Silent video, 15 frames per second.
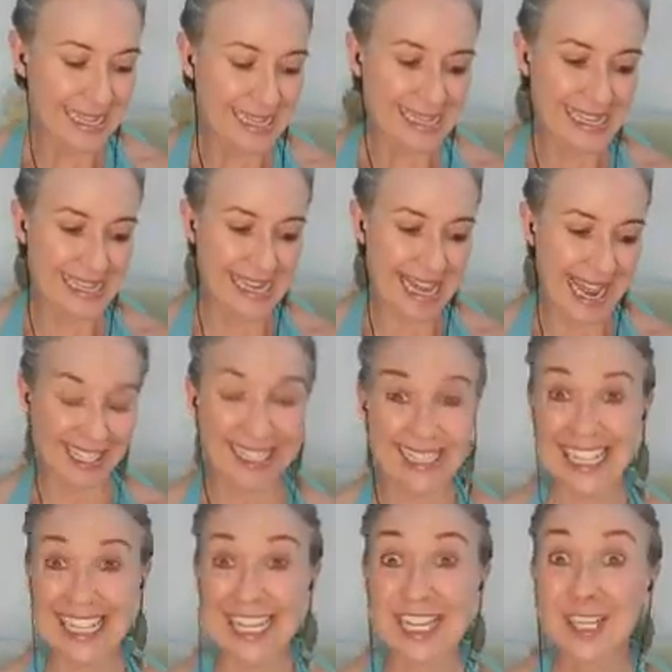
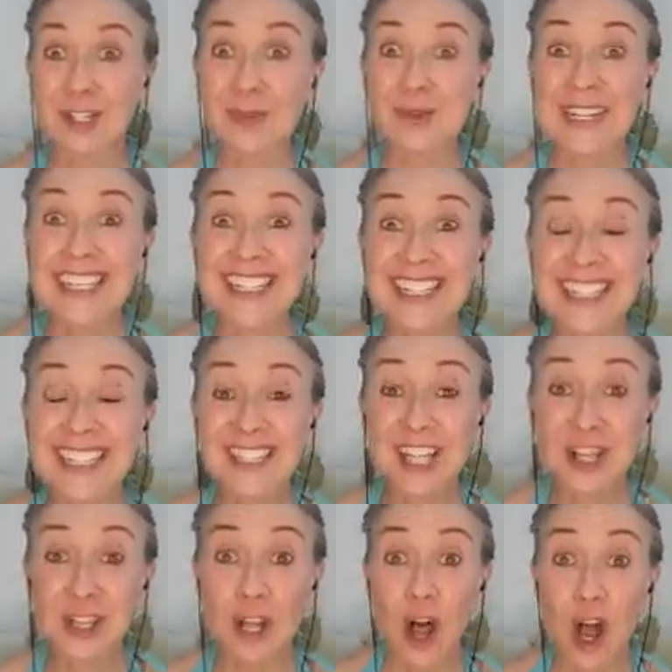Next, it increases
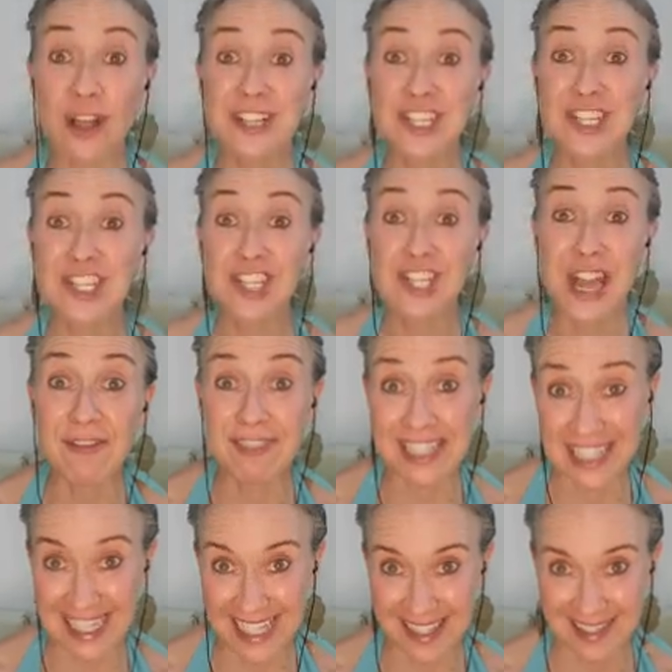
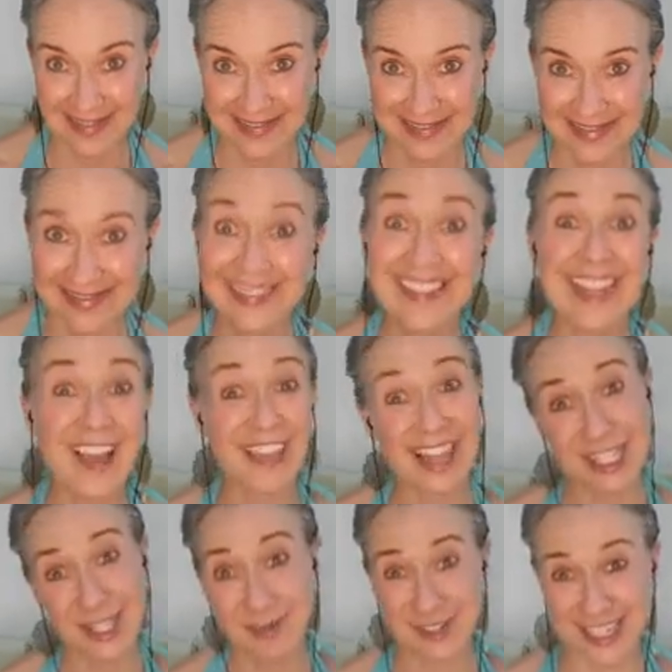longevity. Now
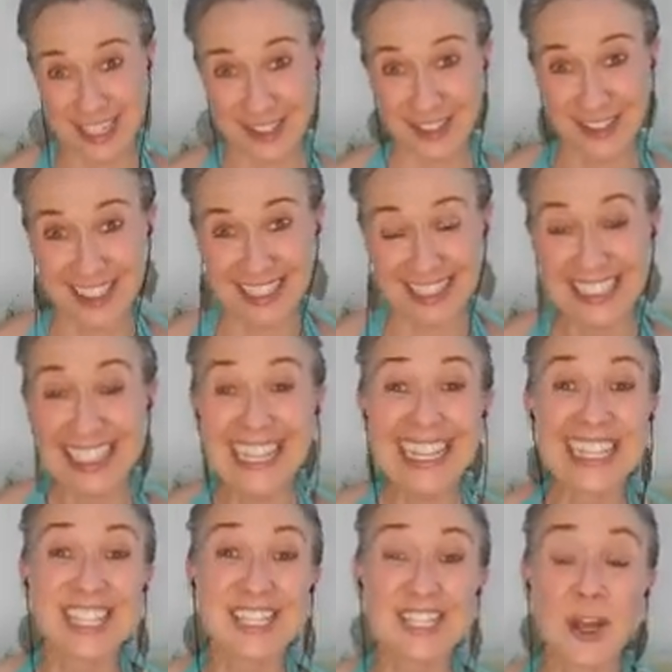that's pretty cool.
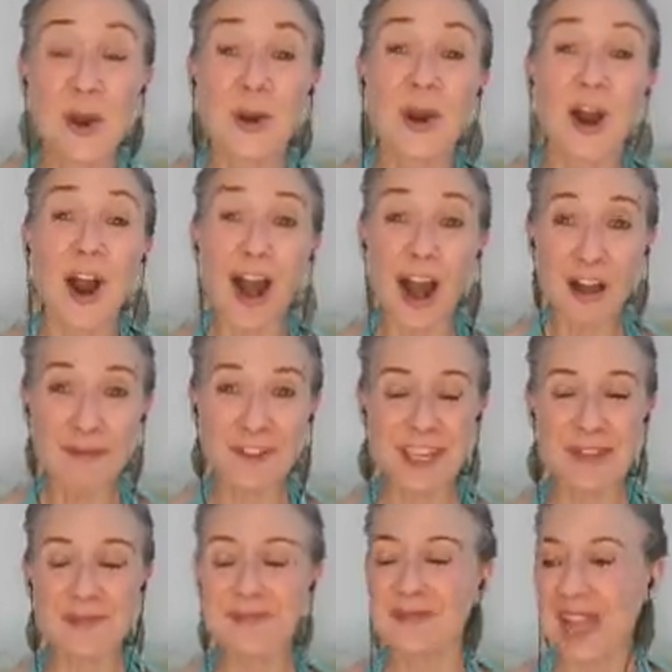So
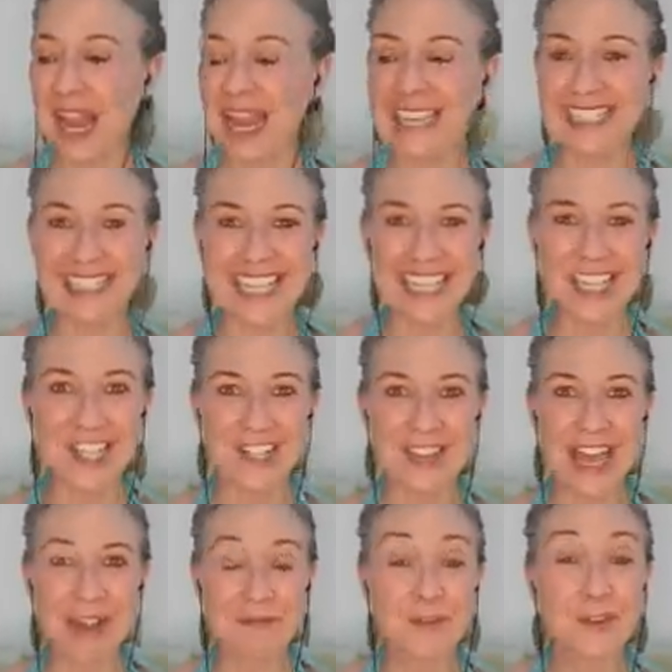often I teach
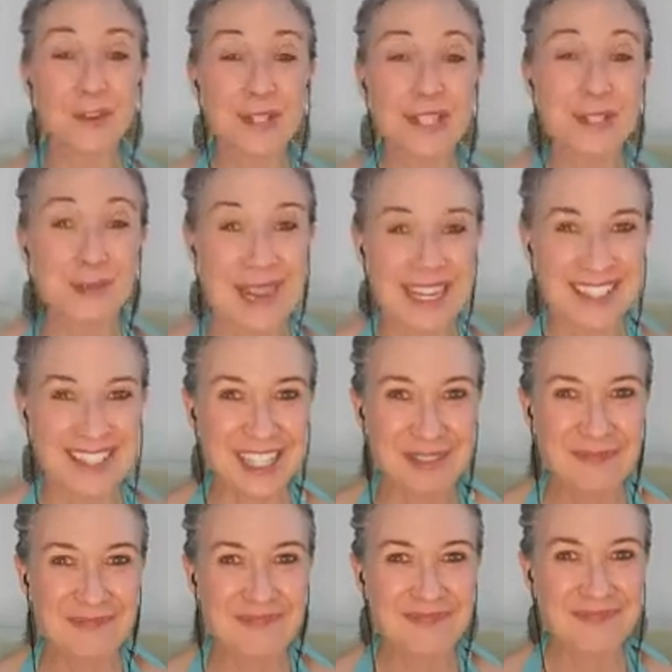that food is
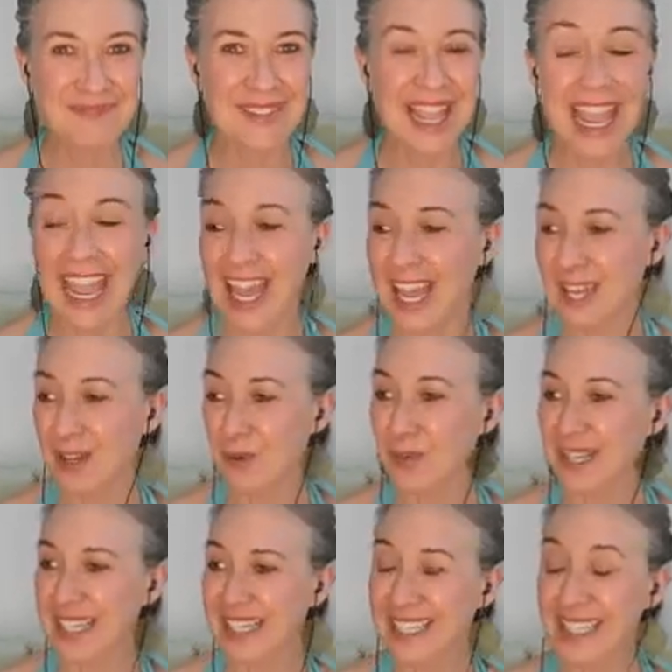medicine, and
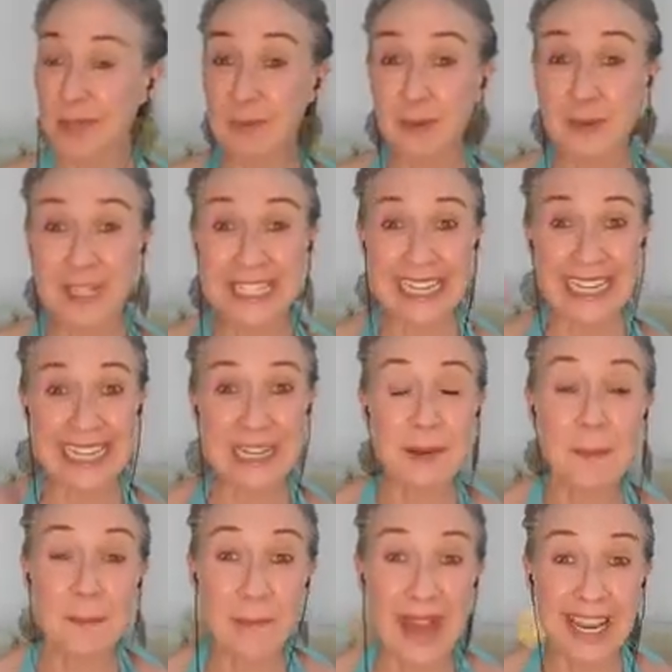we need to bring in
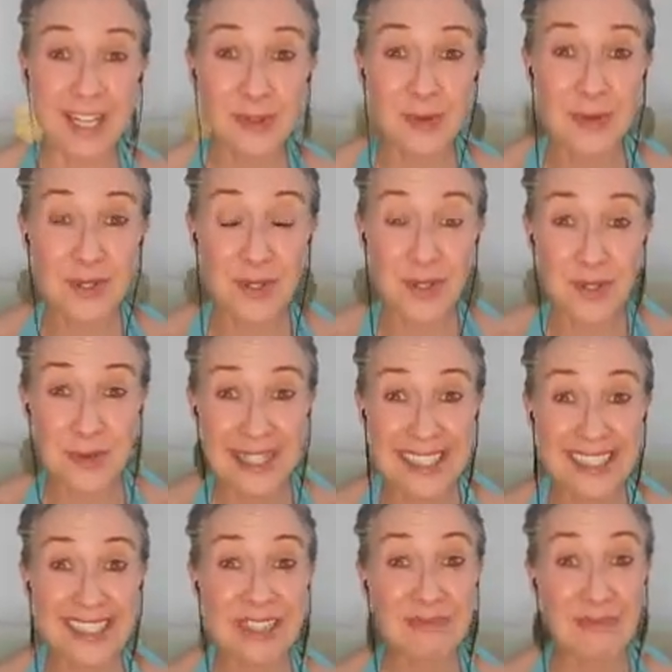
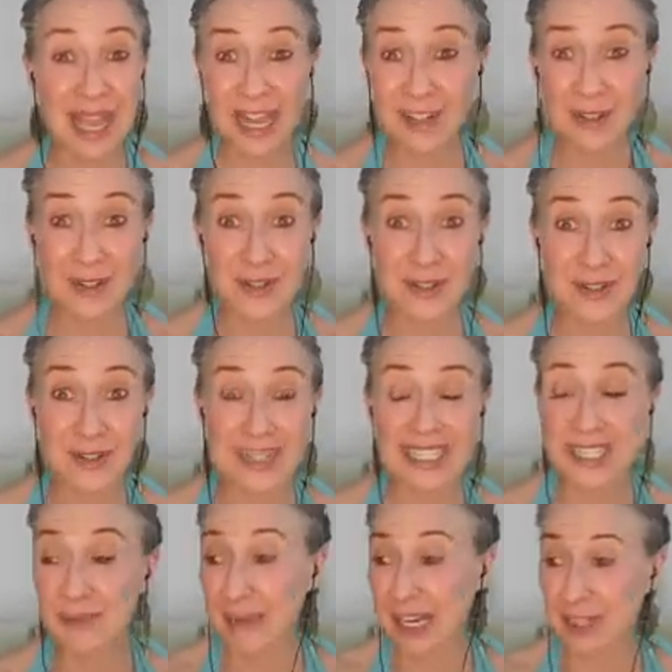micronutrients and
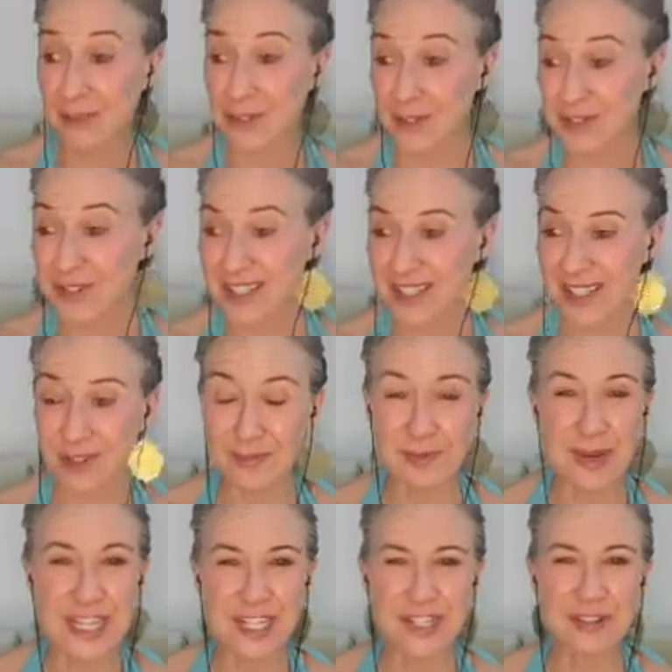macronutrients. Micronutrients are a
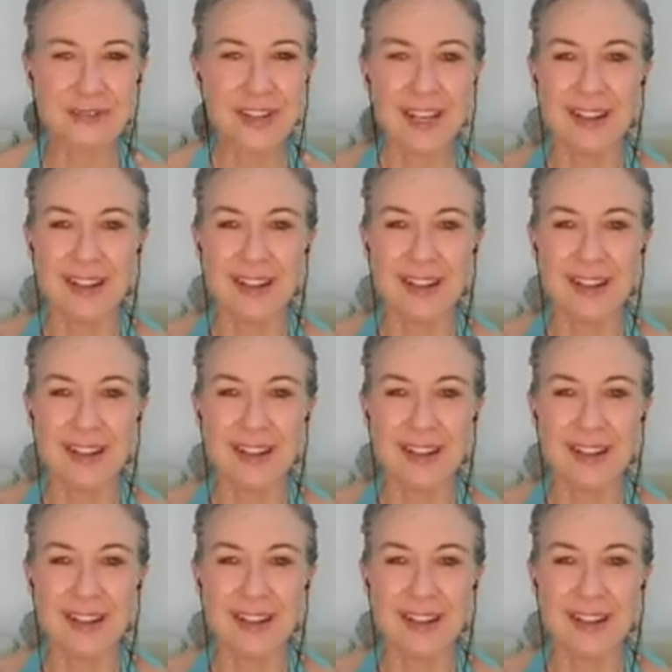bunch of